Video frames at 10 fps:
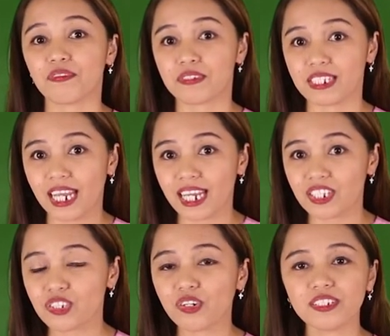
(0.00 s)

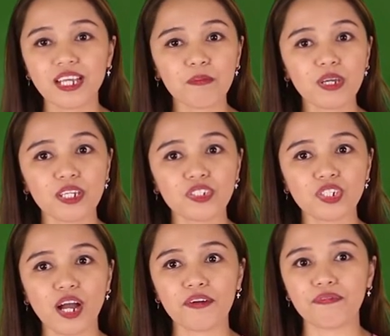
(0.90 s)
Stains or damage
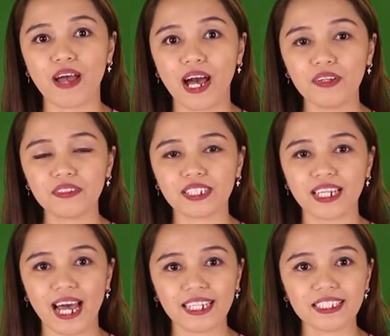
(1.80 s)
are found in
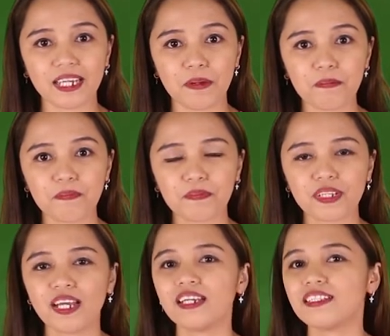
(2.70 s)
the item,
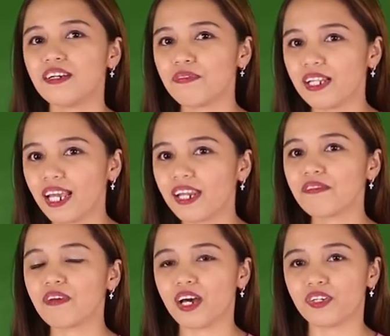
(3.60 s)
the valet
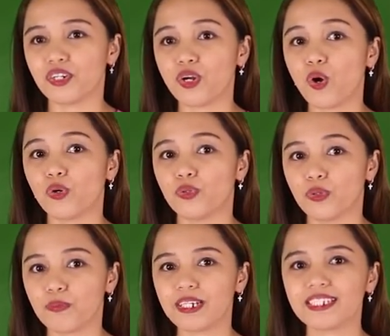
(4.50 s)
runner or
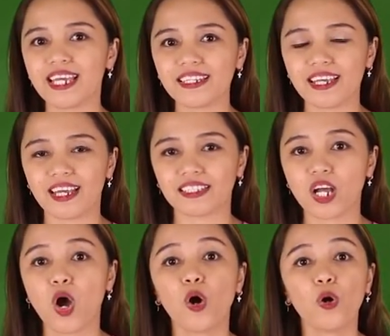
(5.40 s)
room attendant
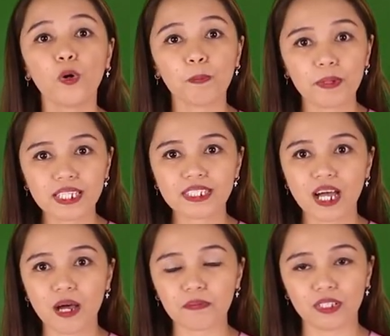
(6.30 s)
who picks
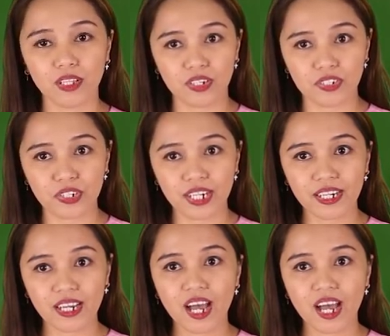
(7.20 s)
up the laundry